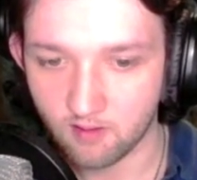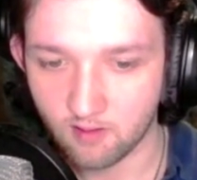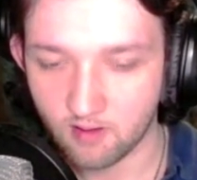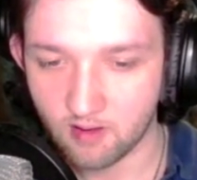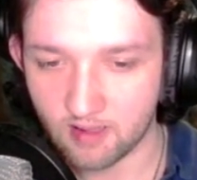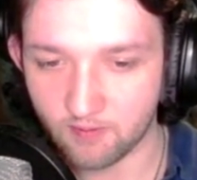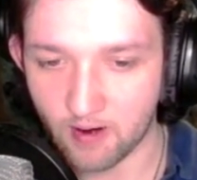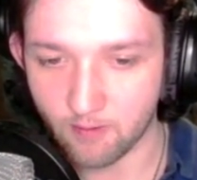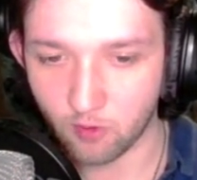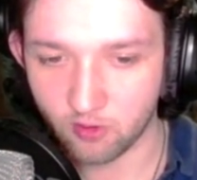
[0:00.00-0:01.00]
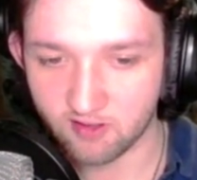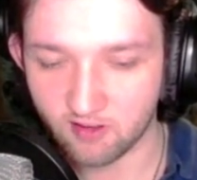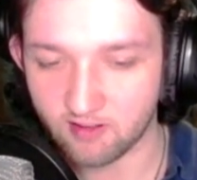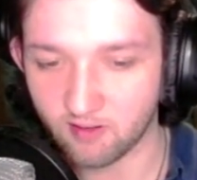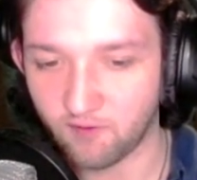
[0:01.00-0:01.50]
That's fine. We'll just...
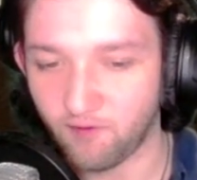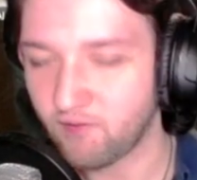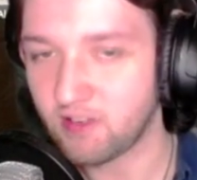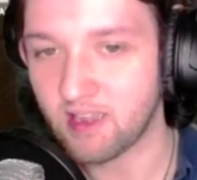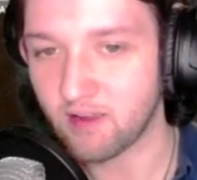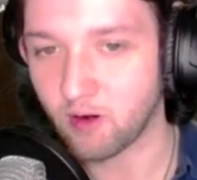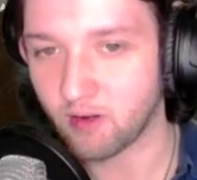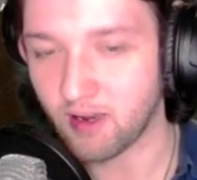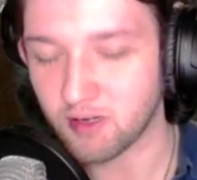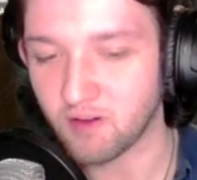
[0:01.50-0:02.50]
So it's 50k vocation